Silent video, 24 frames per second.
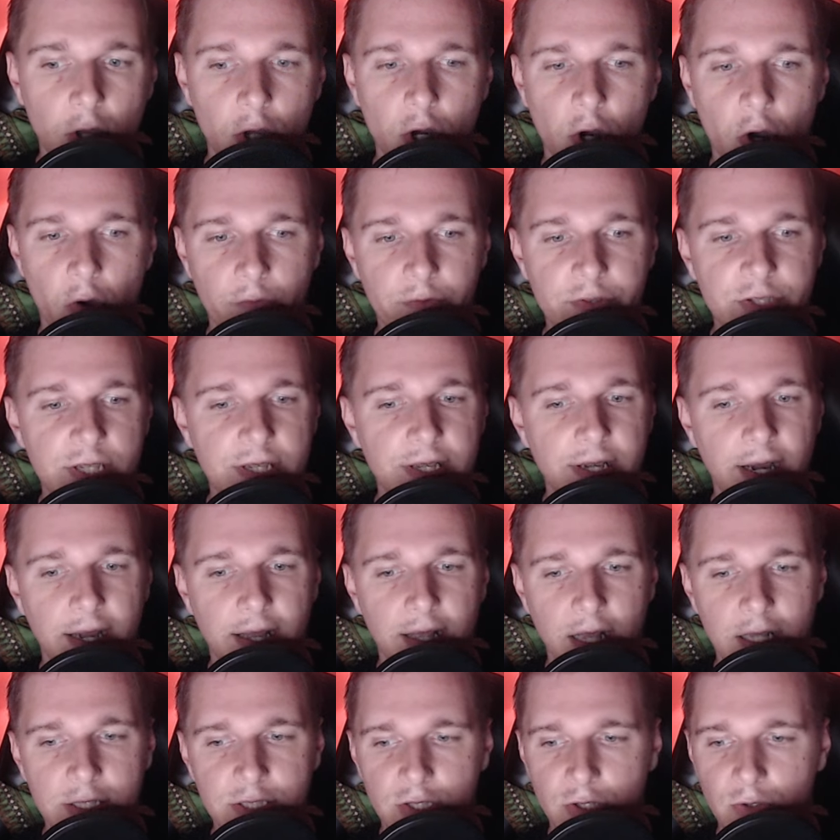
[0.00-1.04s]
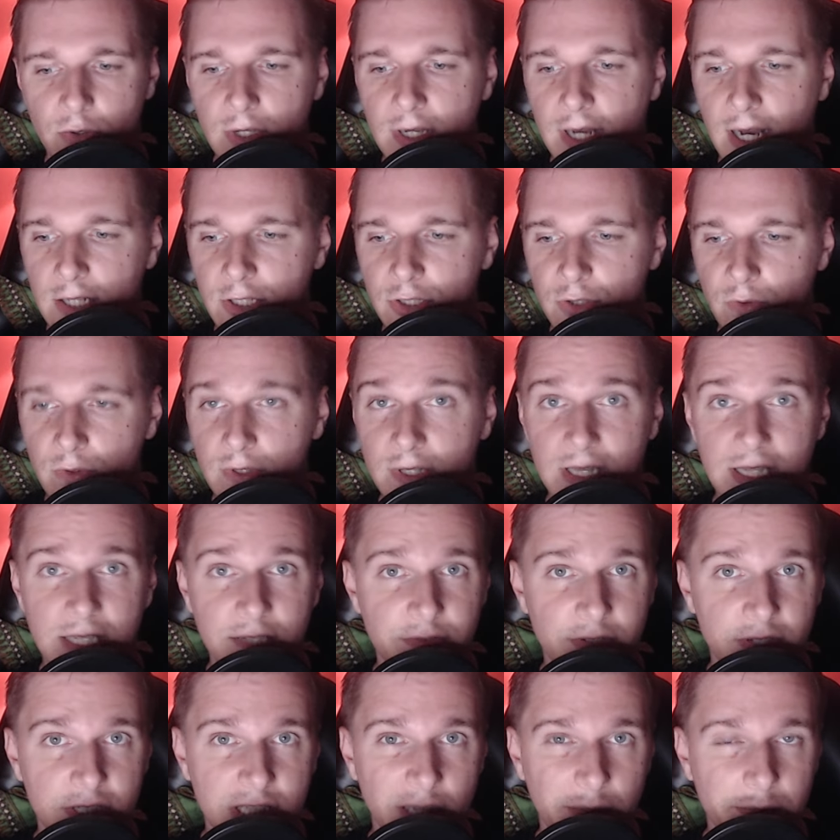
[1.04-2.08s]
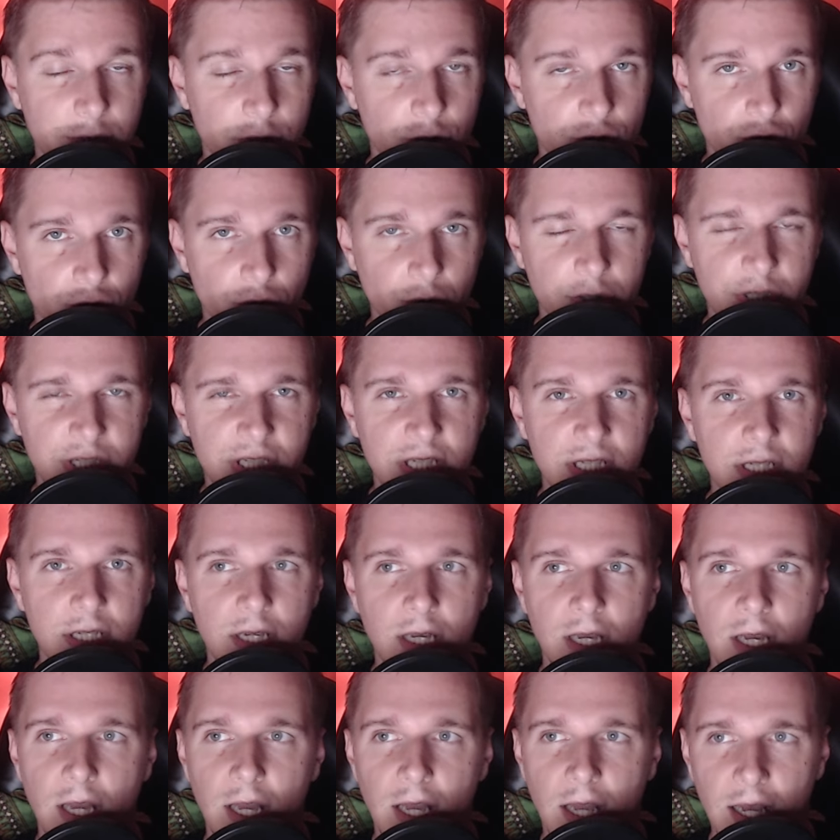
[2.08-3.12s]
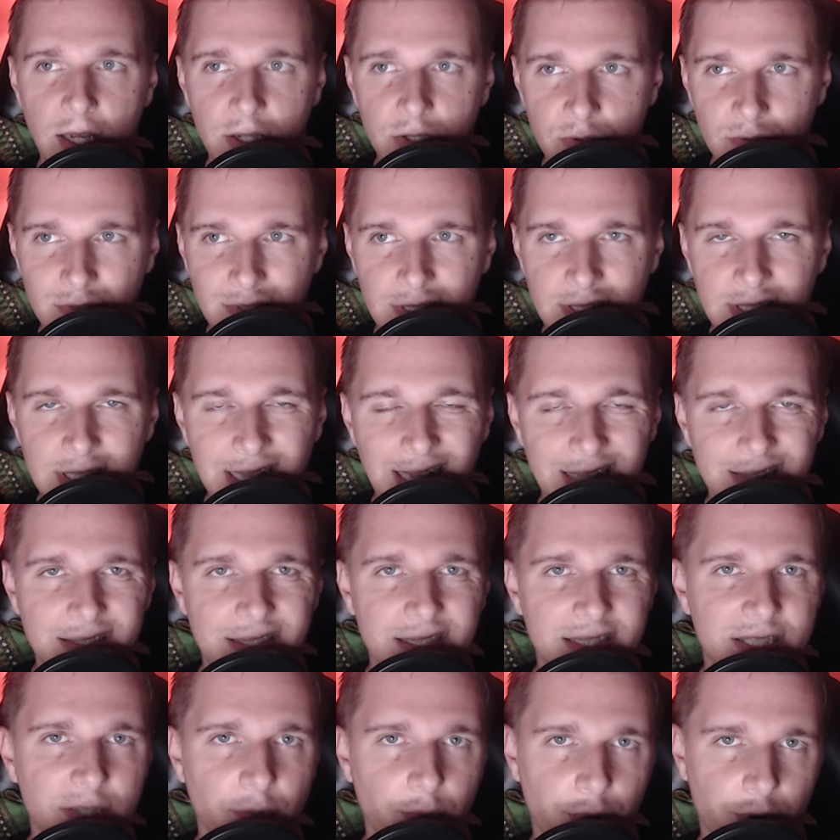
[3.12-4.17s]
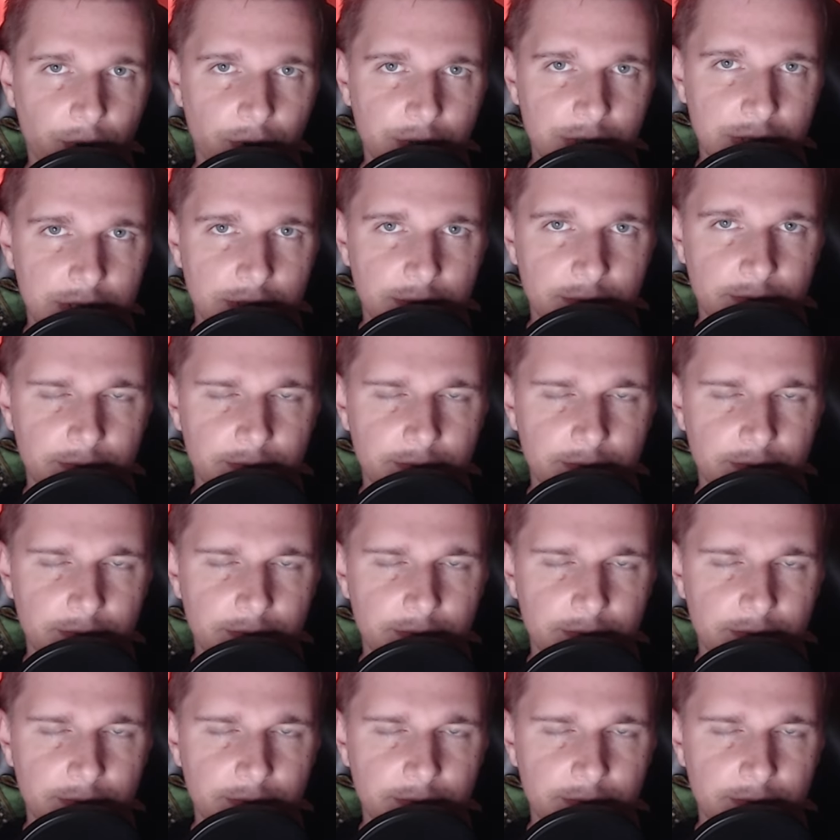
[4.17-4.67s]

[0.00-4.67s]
Obviously, I asked you guys to deliver something juicy and you did not disappoint.